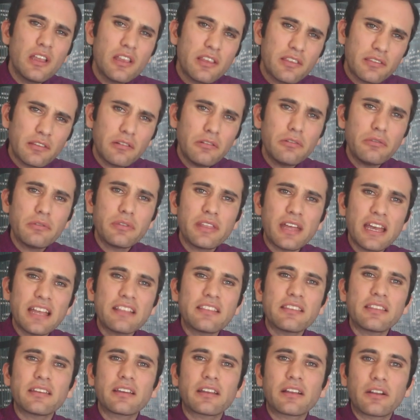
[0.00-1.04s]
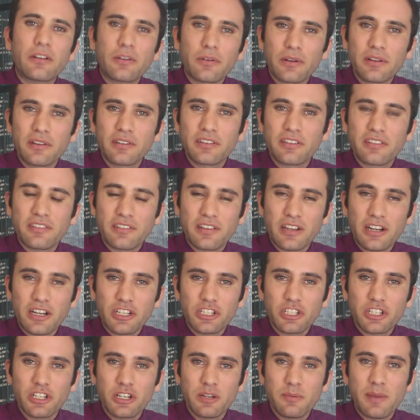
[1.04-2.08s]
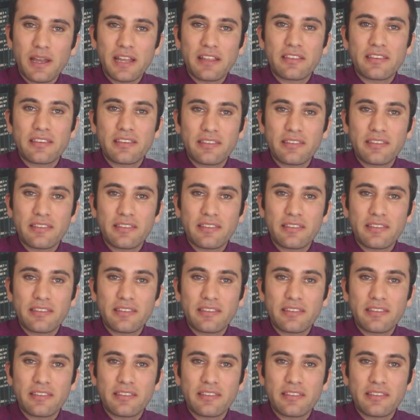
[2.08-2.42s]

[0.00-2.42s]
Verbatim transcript: So that's the current discussion about